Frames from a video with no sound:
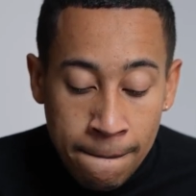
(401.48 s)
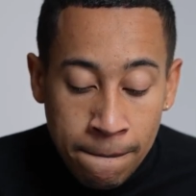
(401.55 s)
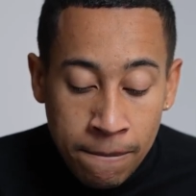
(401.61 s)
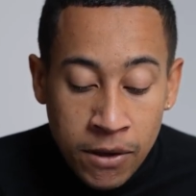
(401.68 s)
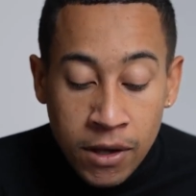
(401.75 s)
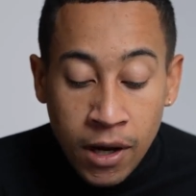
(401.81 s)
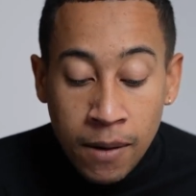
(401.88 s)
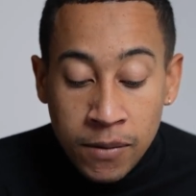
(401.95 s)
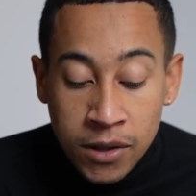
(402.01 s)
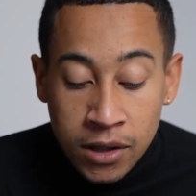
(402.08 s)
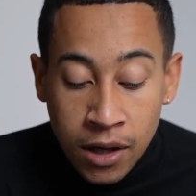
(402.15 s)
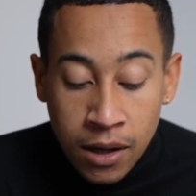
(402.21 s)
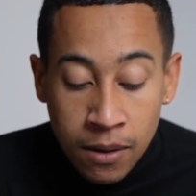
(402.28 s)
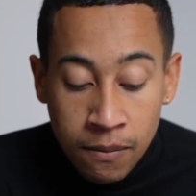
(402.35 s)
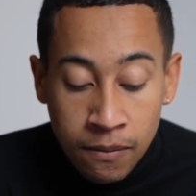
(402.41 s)
The time has
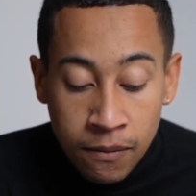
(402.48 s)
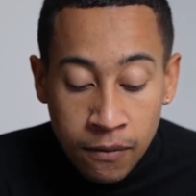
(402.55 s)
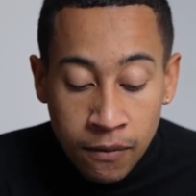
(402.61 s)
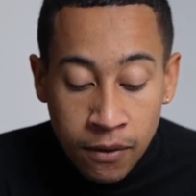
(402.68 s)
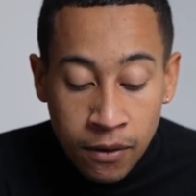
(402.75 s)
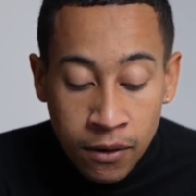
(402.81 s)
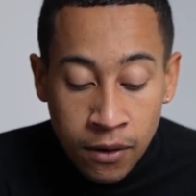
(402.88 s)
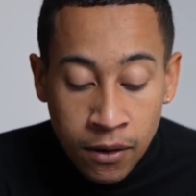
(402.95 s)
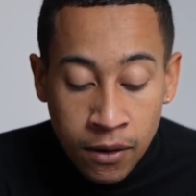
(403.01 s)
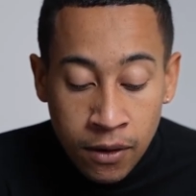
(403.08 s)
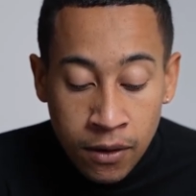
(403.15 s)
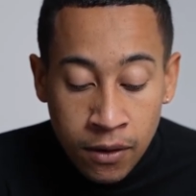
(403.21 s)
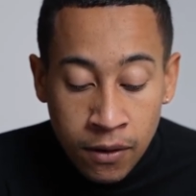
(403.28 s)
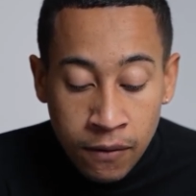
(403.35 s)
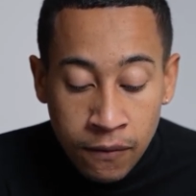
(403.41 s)
come
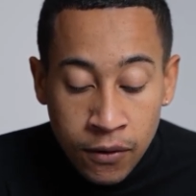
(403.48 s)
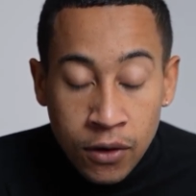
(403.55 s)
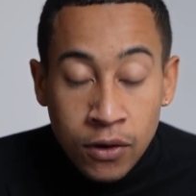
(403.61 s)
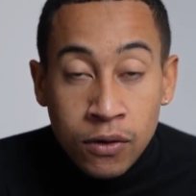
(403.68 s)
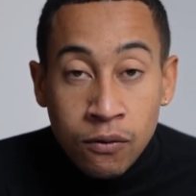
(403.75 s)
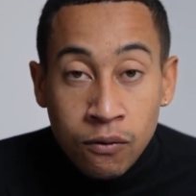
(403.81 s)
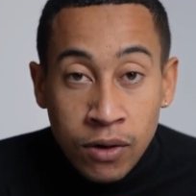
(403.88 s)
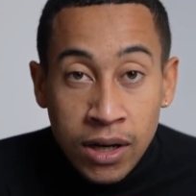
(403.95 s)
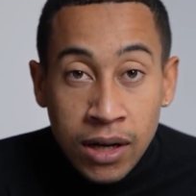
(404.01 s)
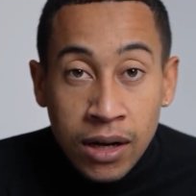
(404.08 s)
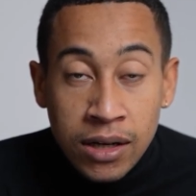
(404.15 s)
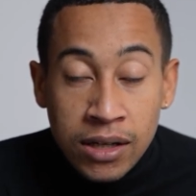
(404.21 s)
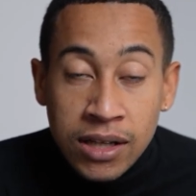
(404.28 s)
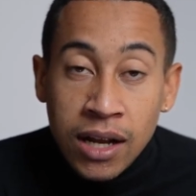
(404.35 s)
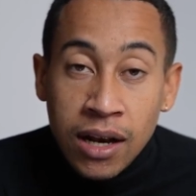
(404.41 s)
for you to
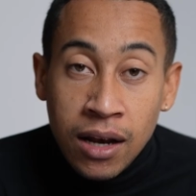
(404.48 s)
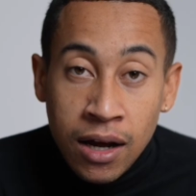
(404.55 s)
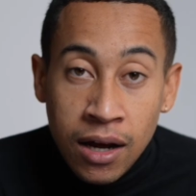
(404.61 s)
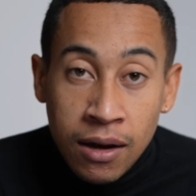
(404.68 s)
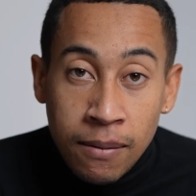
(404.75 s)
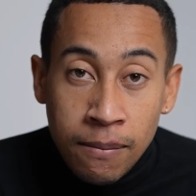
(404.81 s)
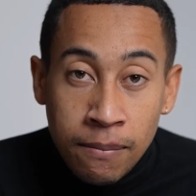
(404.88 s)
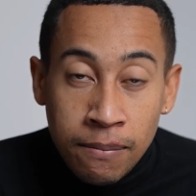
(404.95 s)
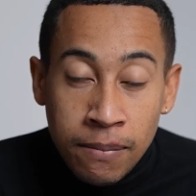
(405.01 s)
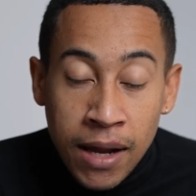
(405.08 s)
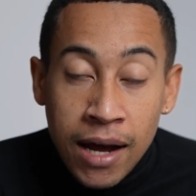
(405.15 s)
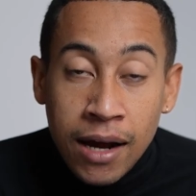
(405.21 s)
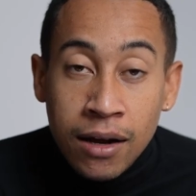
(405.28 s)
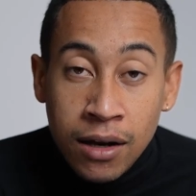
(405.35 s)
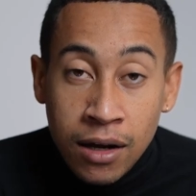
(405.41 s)
realise that
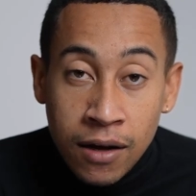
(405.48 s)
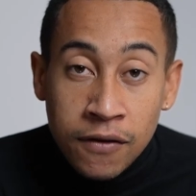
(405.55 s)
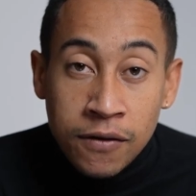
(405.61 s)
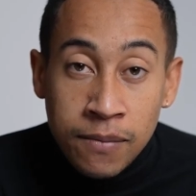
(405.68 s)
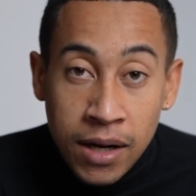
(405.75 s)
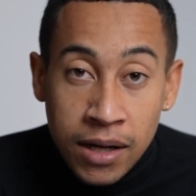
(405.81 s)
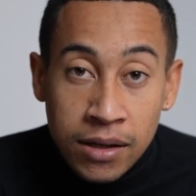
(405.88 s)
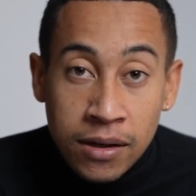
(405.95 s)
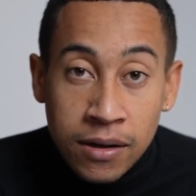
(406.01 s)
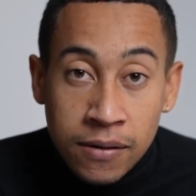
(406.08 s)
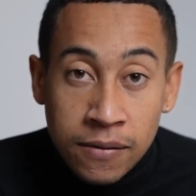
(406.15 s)
Black lives matter.